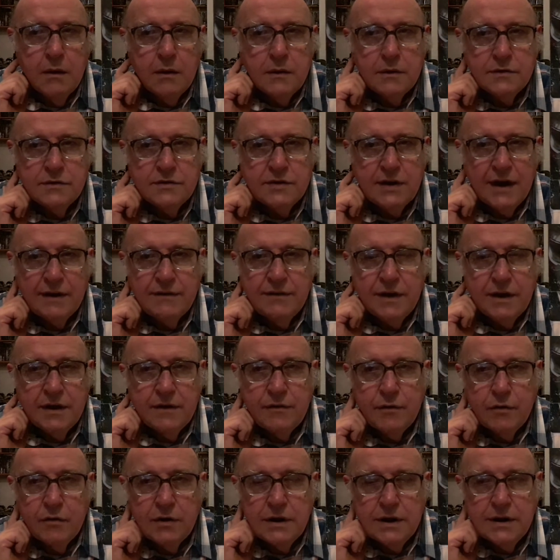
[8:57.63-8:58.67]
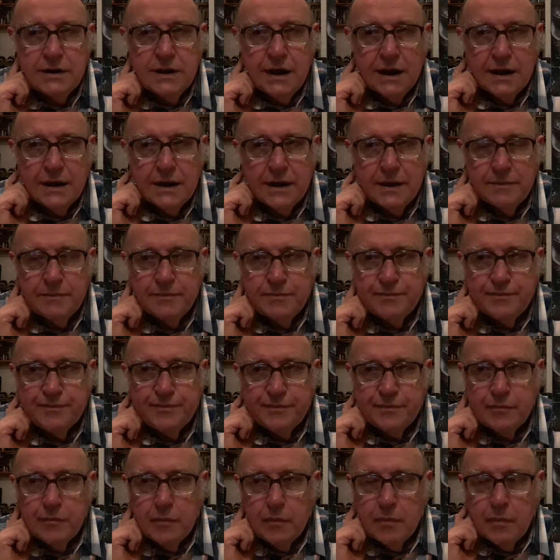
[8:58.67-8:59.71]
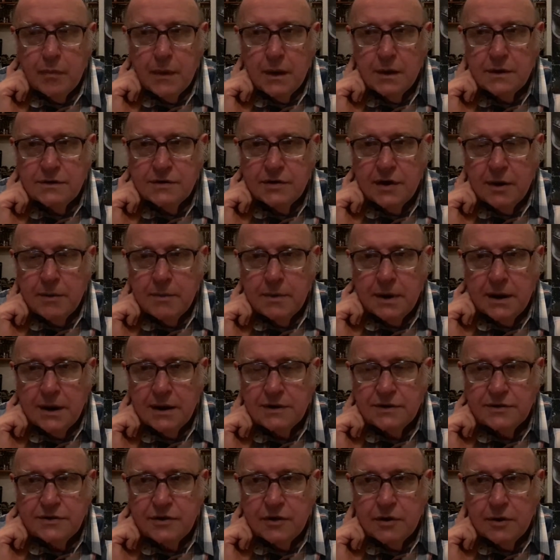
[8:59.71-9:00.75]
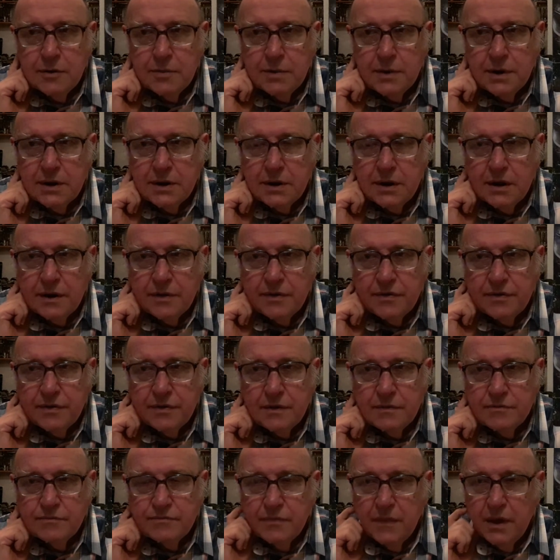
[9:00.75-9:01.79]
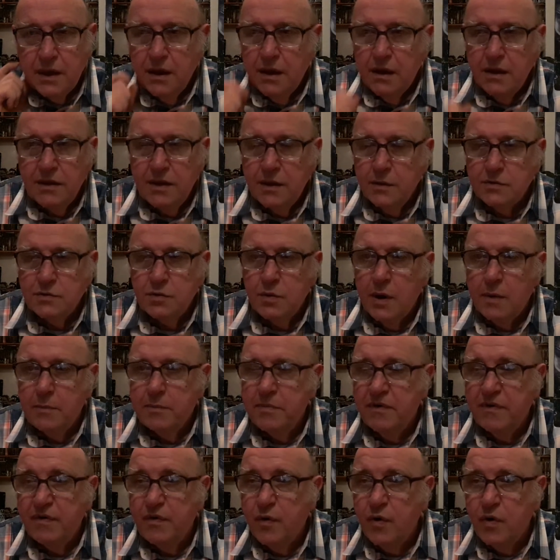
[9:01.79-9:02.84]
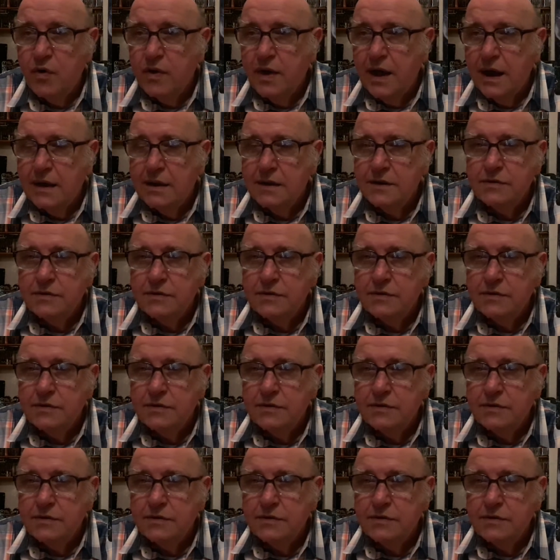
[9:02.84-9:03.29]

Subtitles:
Zavvi have already done a Terminator steelbook, and there was one before that